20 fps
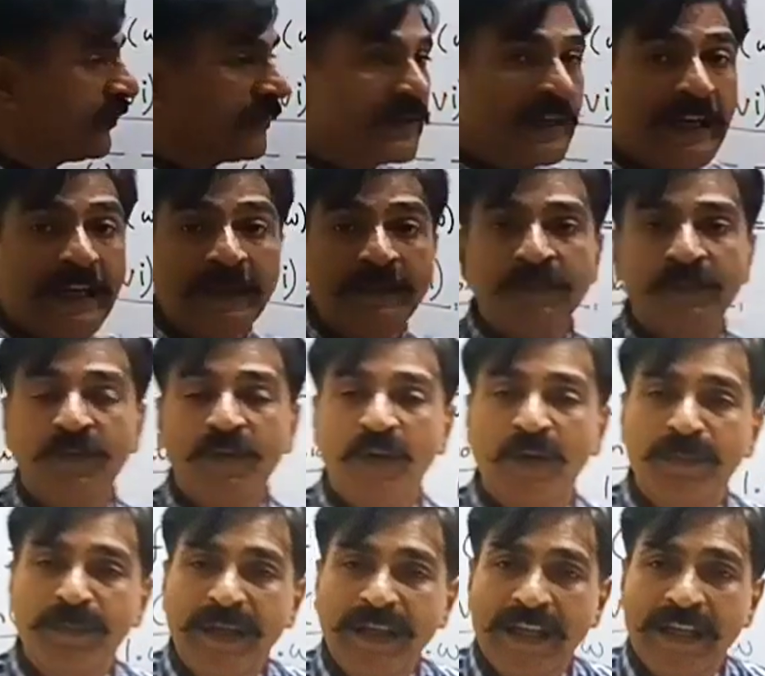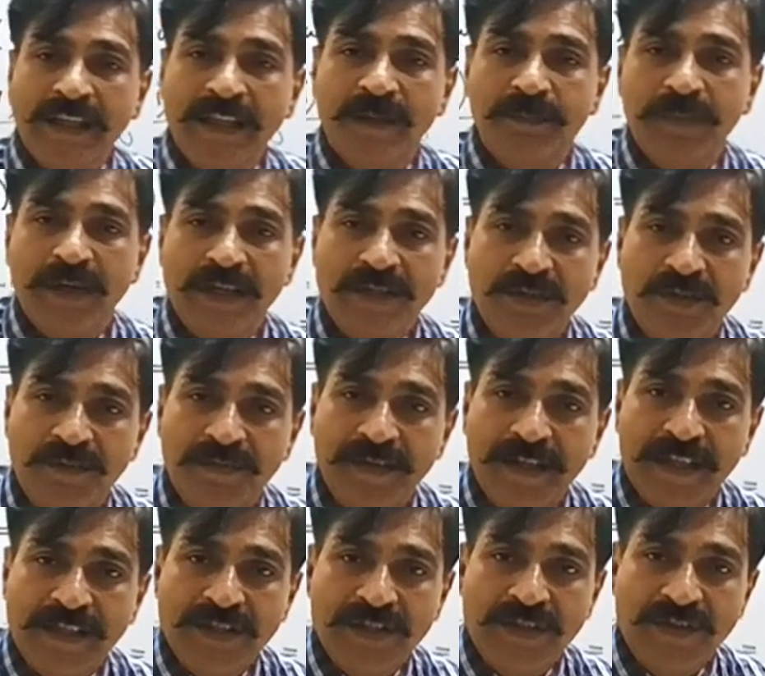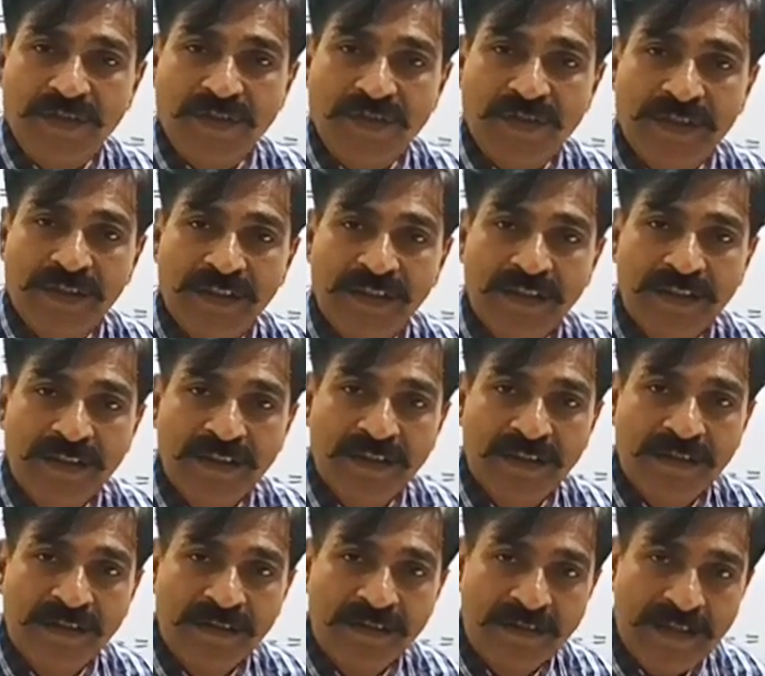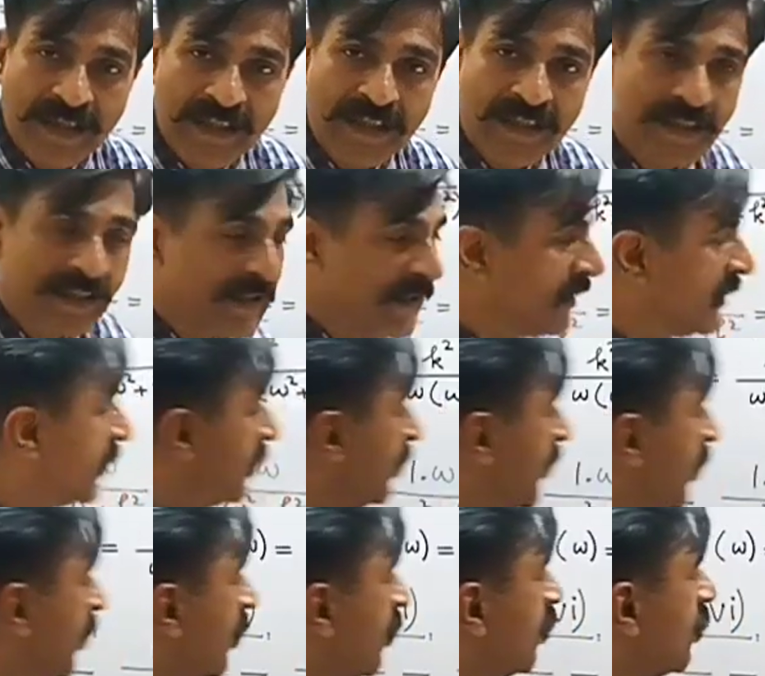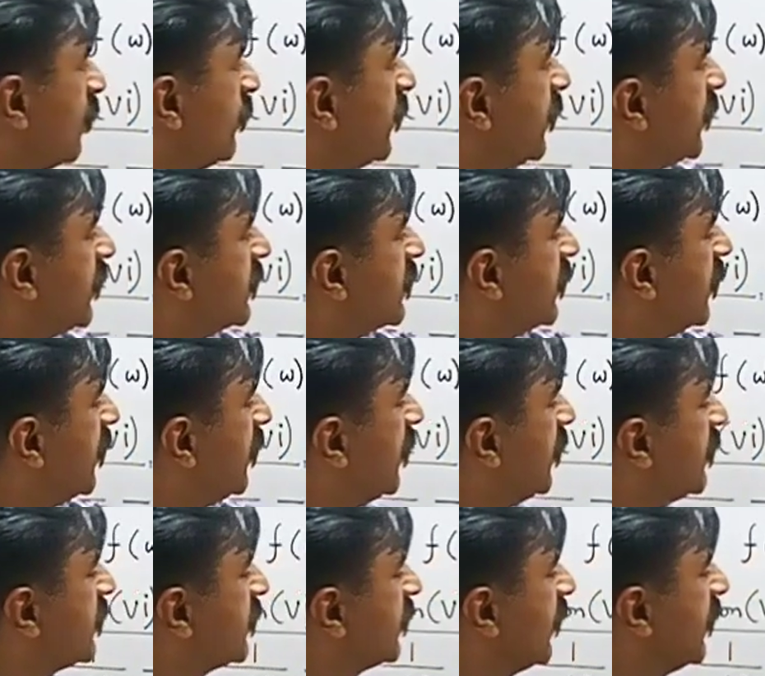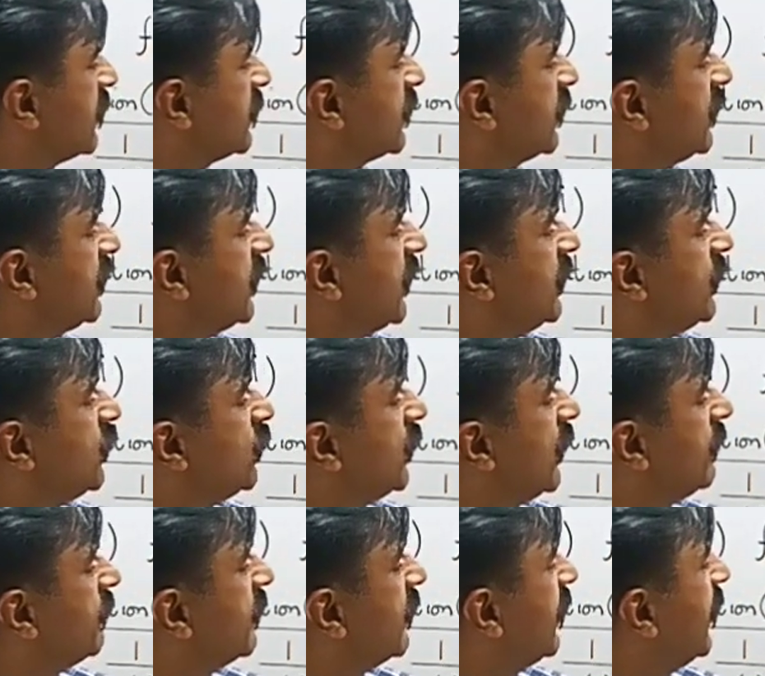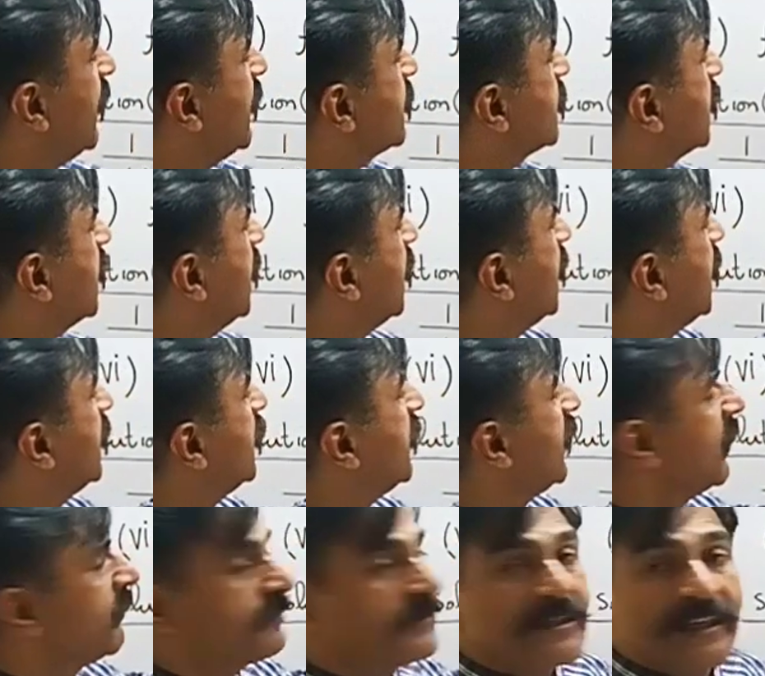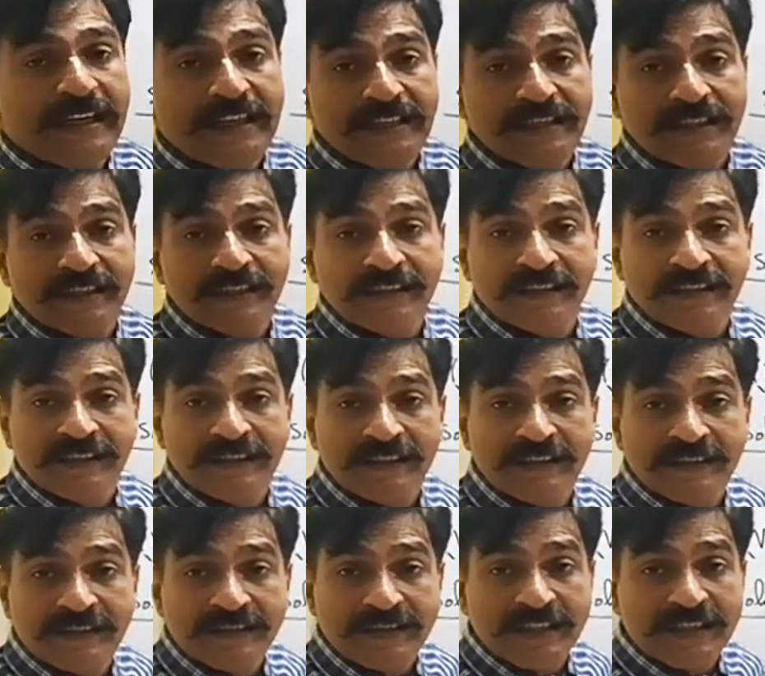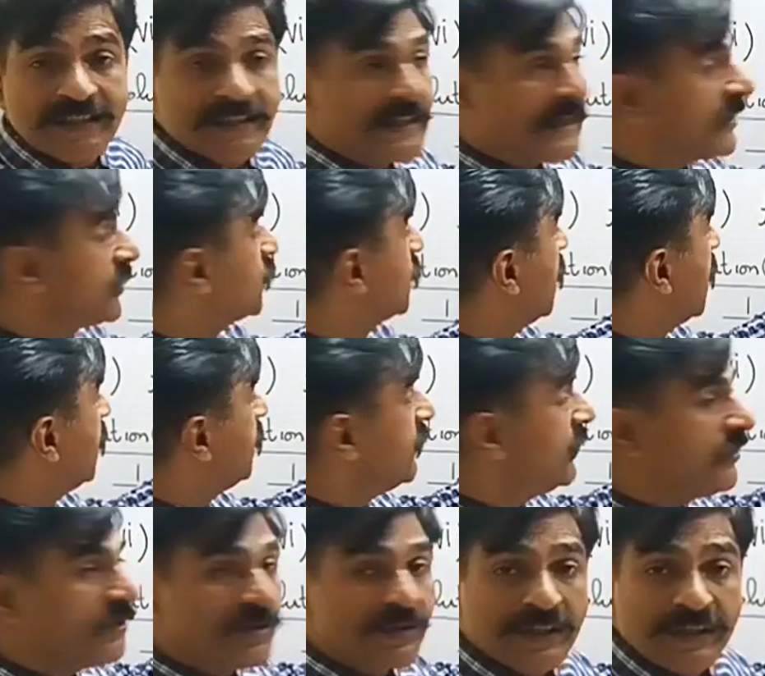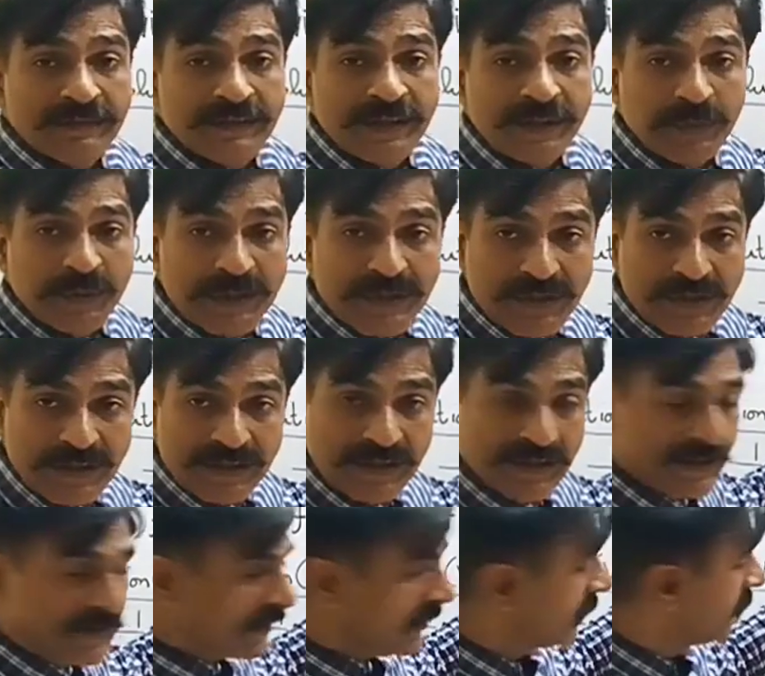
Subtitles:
of time for making the partial fractions, right? Now omega square is cancelled and you have k square in the upside, just as you have in your given question.